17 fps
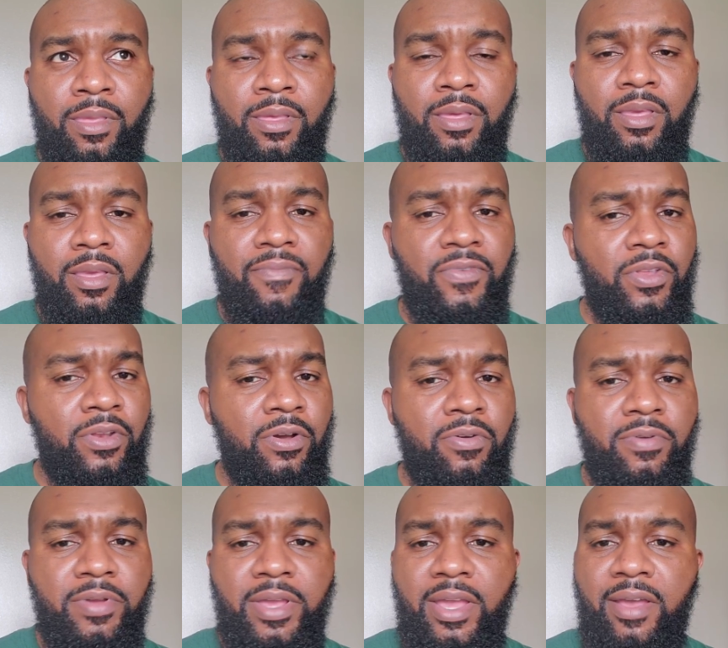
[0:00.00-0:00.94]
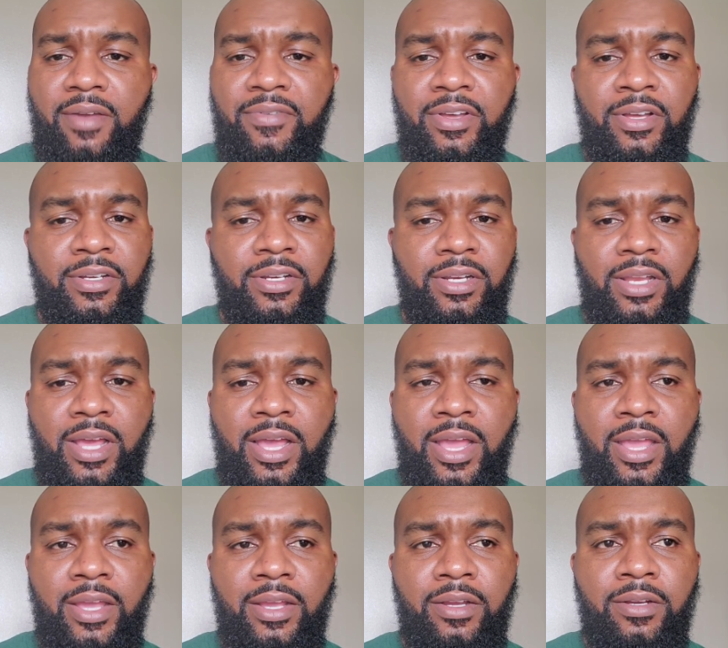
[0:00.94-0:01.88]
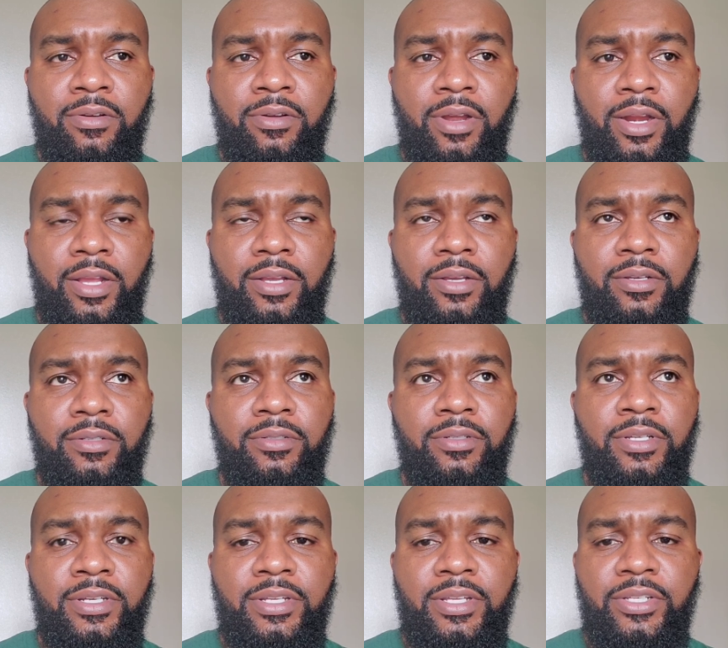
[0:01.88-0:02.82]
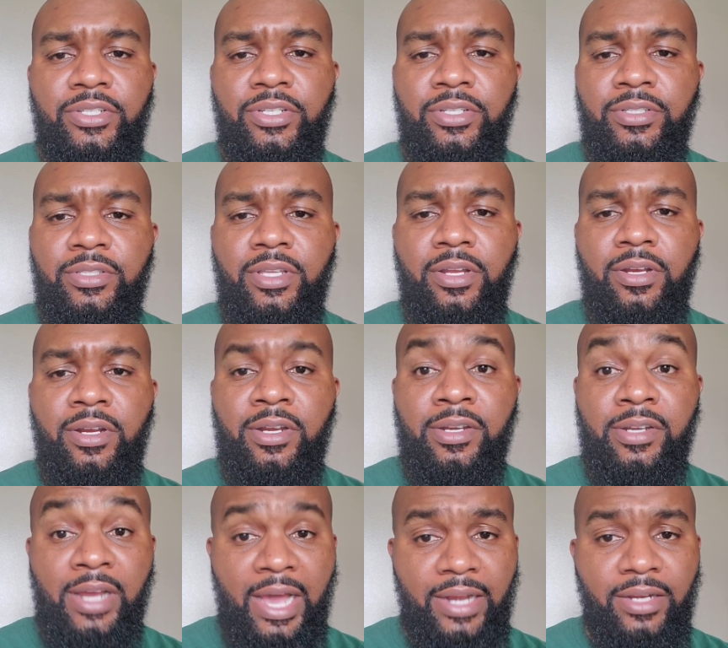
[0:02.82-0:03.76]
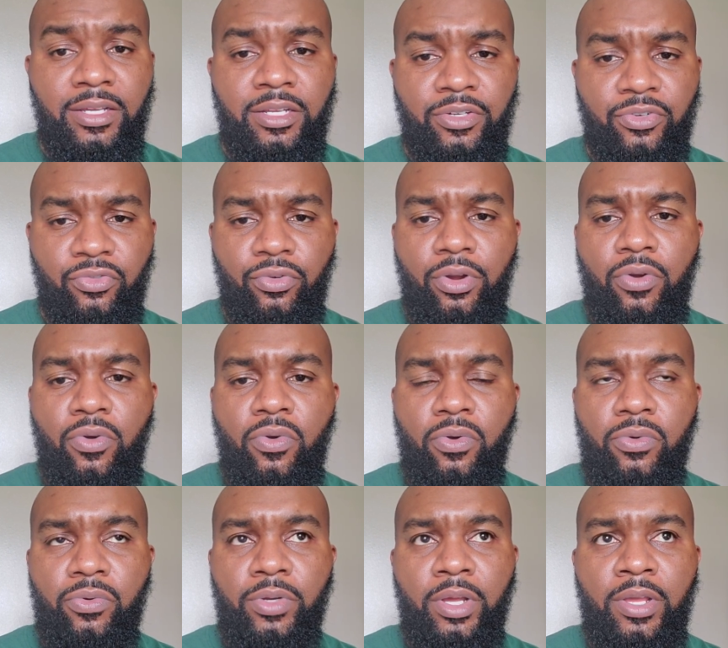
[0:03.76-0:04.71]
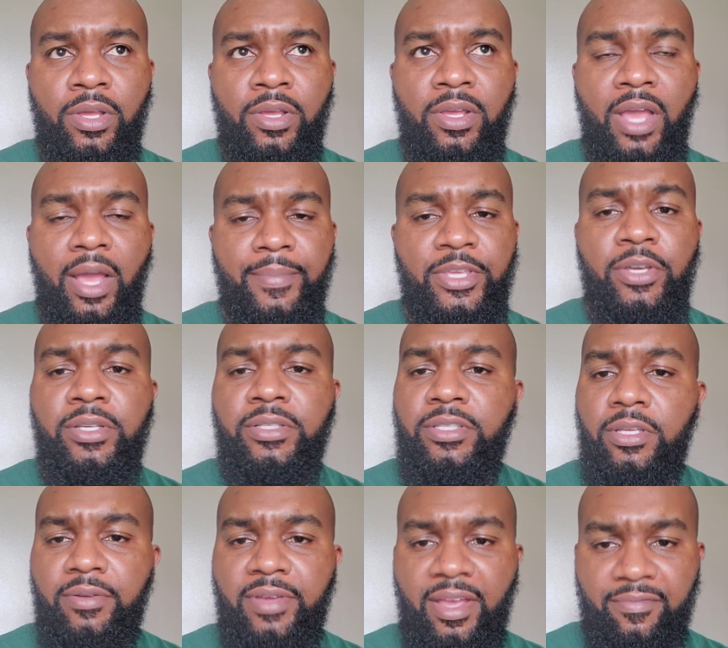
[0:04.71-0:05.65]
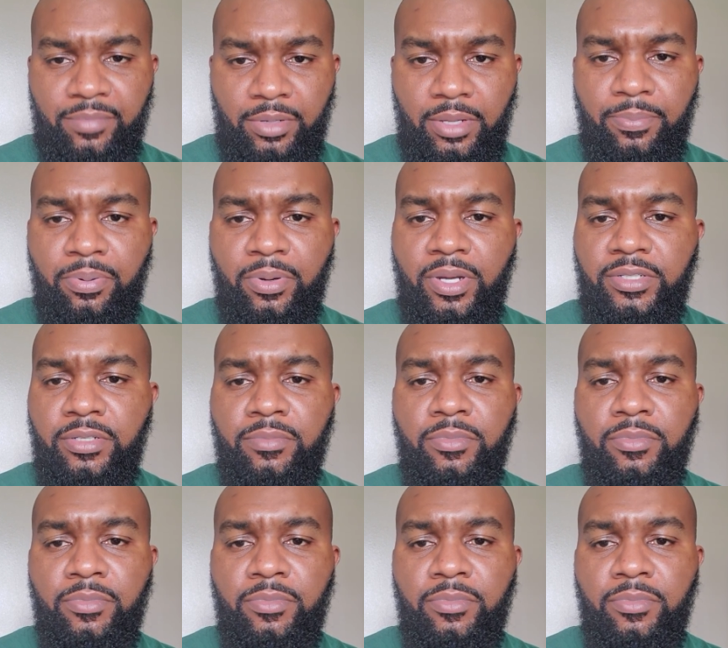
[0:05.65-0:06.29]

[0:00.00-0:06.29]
if you don't have underlying chronic conditions that are not controlled, I mean, you can still have blood pressure.